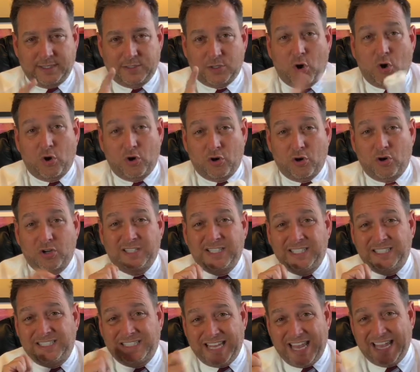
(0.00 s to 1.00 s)
It's harder
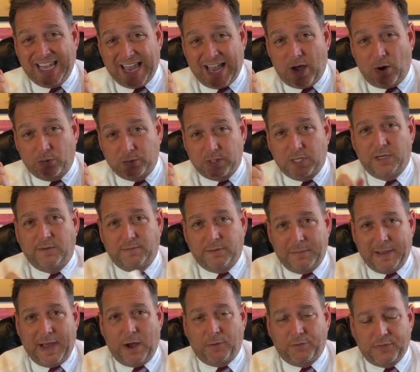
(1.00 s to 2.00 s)
to take out of the
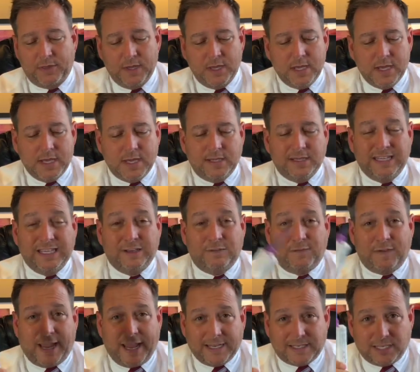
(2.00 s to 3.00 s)
mouth. The
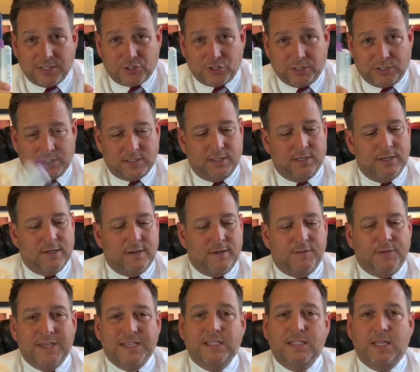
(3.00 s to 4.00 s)
advantages,
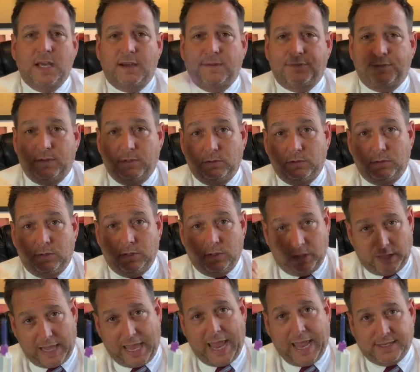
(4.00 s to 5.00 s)
this stuff
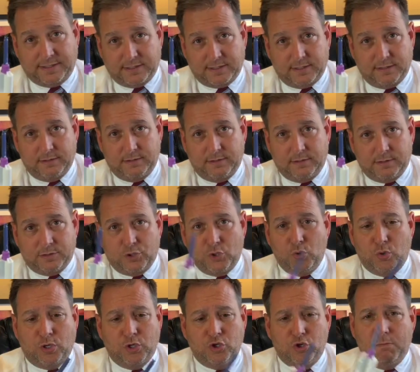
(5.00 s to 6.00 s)
will last. So
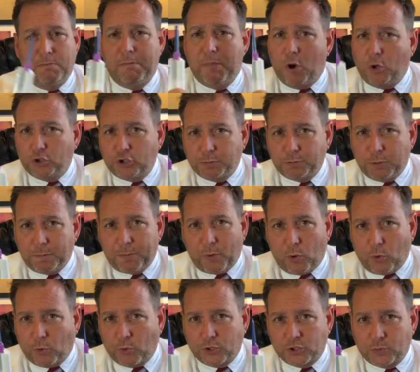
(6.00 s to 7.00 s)
you can do multiple
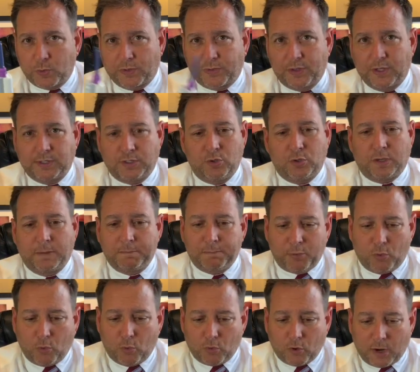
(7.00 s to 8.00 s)
pours with it. You can
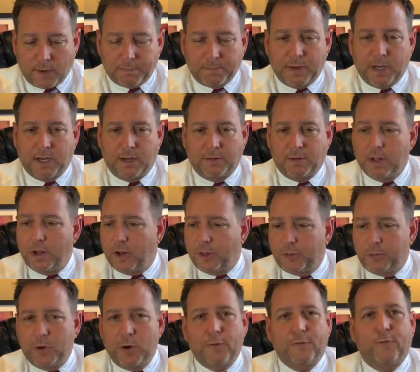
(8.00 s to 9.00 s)
pour up
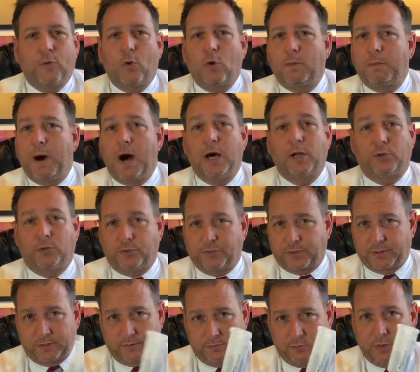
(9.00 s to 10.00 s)
3 or 4
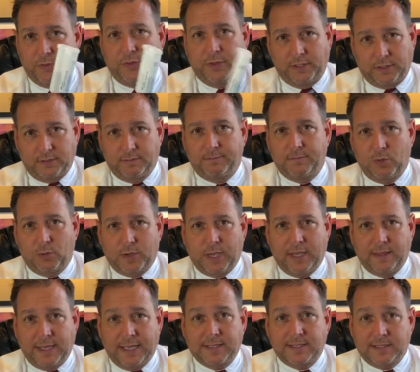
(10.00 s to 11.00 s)
models with it.
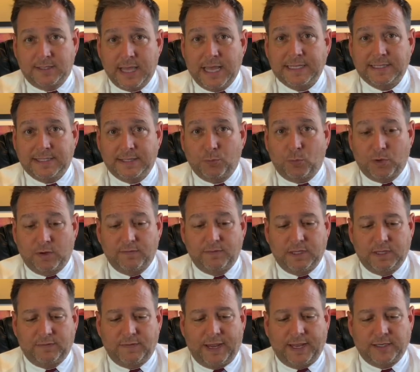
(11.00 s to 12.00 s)
Okay, that's one of
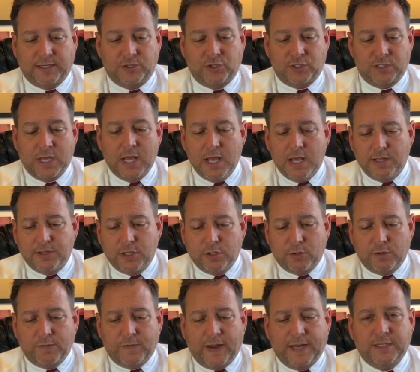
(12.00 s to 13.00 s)
the advantages. The
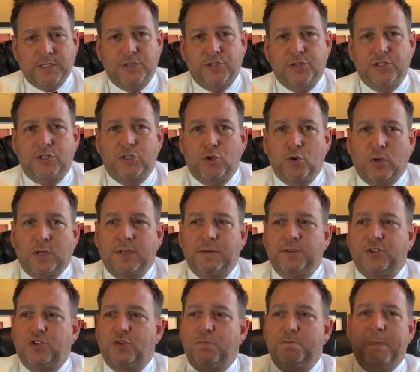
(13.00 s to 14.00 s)
other advantage is you can
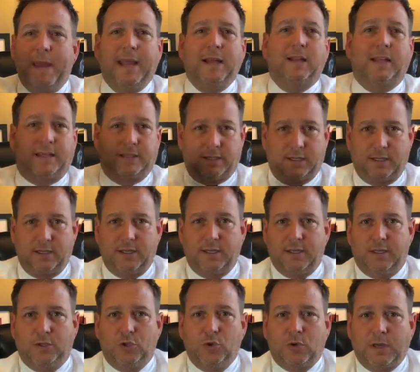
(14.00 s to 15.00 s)
mail it.
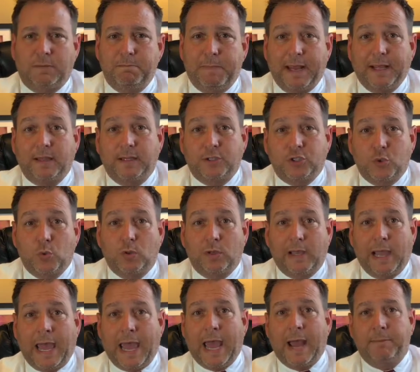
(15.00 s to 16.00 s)
You can mail it to a
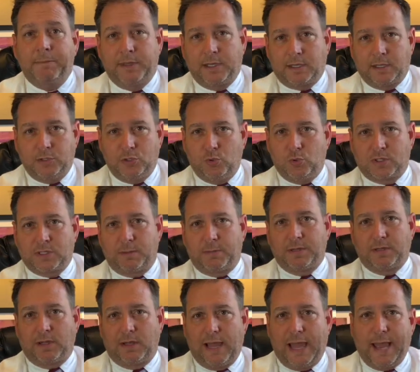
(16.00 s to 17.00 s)
lab that can do some
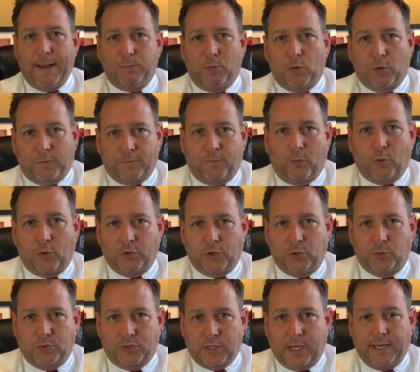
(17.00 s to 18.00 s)
of the lab work for
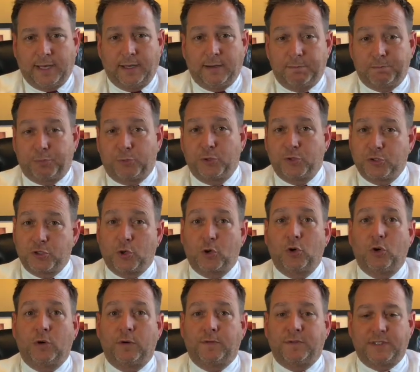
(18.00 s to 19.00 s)
you, and it
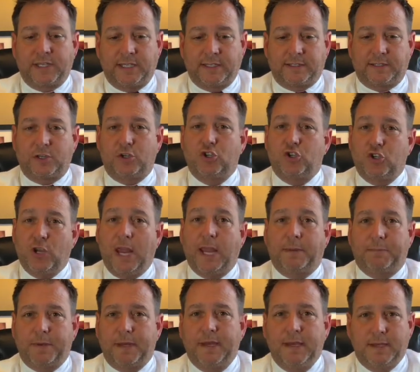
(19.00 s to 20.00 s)
preserves its
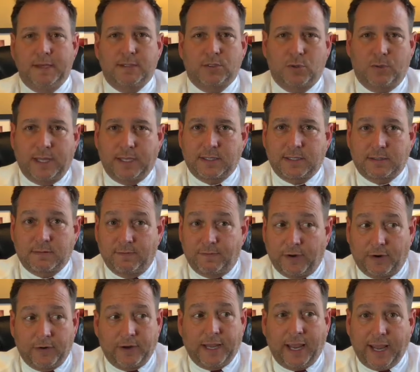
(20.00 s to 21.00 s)
shape. So that's
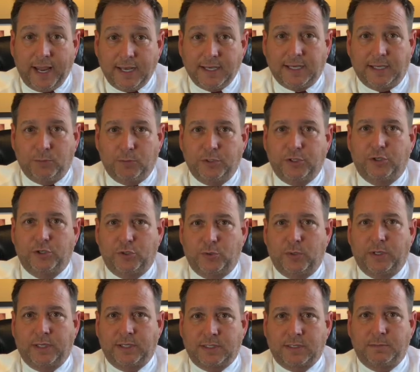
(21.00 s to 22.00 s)
very handy when you're
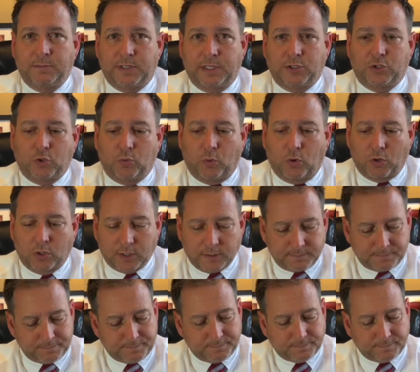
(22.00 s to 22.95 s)
doing some dental work.